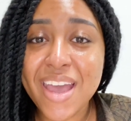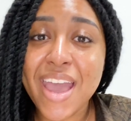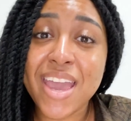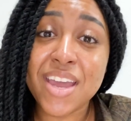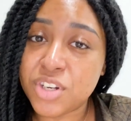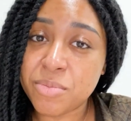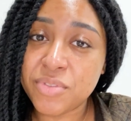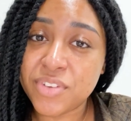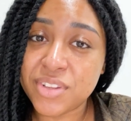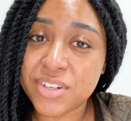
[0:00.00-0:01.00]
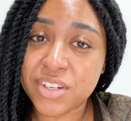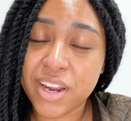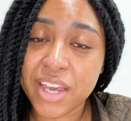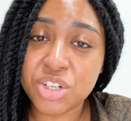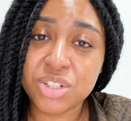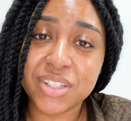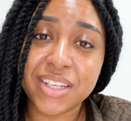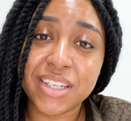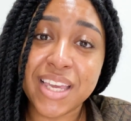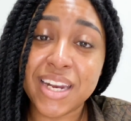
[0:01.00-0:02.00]
And dermal fillers are
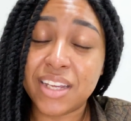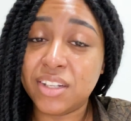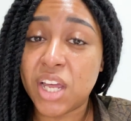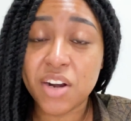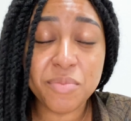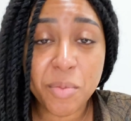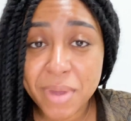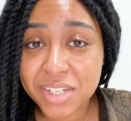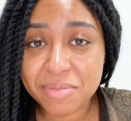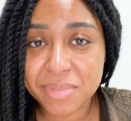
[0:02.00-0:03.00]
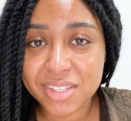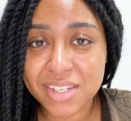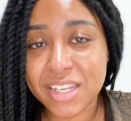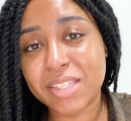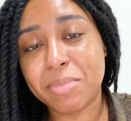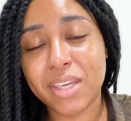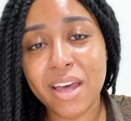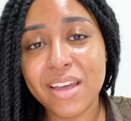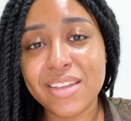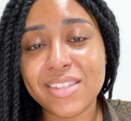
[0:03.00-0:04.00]
actually gaining a lot of momentum these days
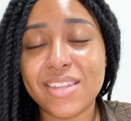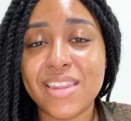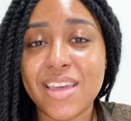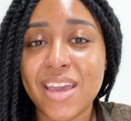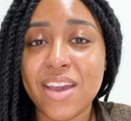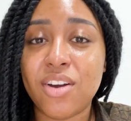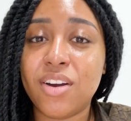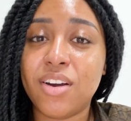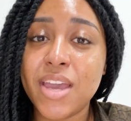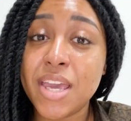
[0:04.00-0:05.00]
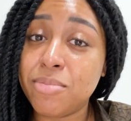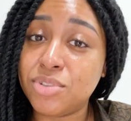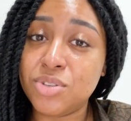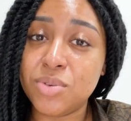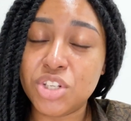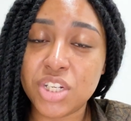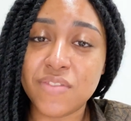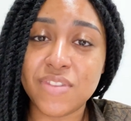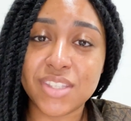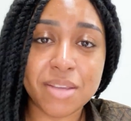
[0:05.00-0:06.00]
because they are able to
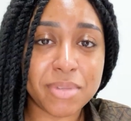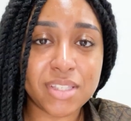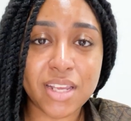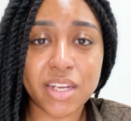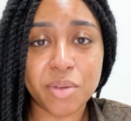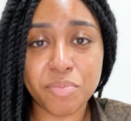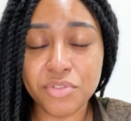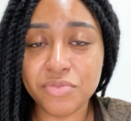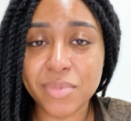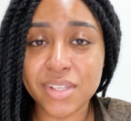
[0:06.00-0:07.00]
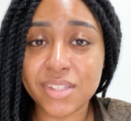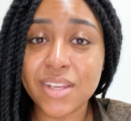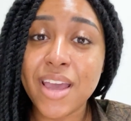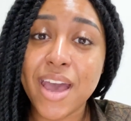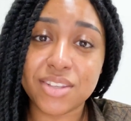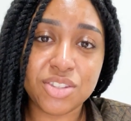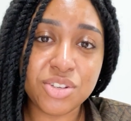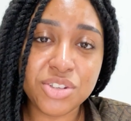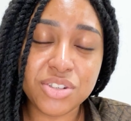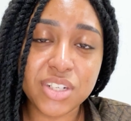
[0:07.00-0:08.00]
achieve the same aesthetic improvements as
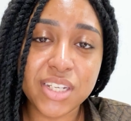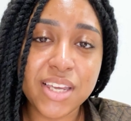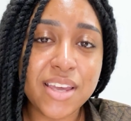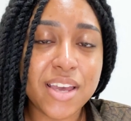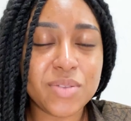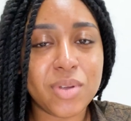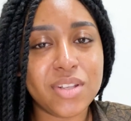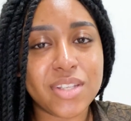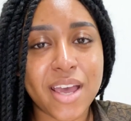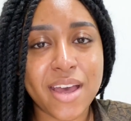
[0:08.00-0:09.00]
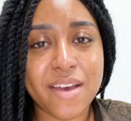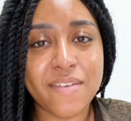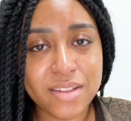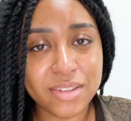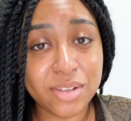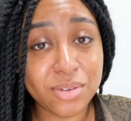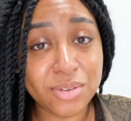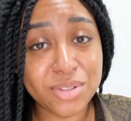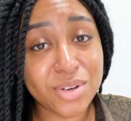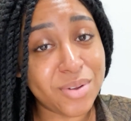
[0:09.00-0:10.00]
surgery, as well as have little
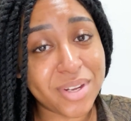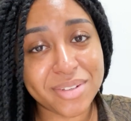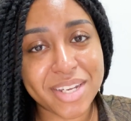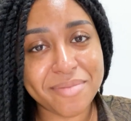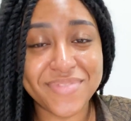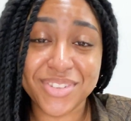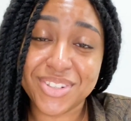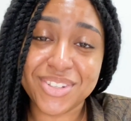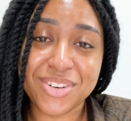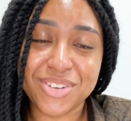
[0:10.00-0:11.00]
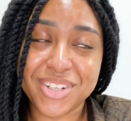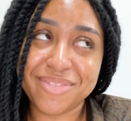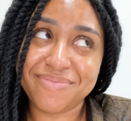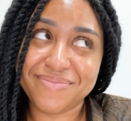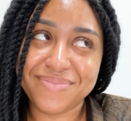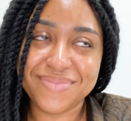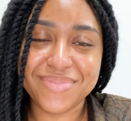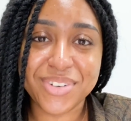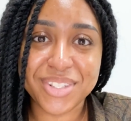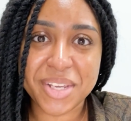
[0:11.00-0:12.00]
to no downtime versus surgery,
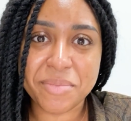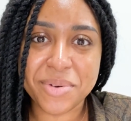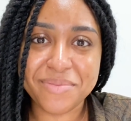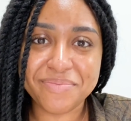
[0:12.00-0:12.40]
for example.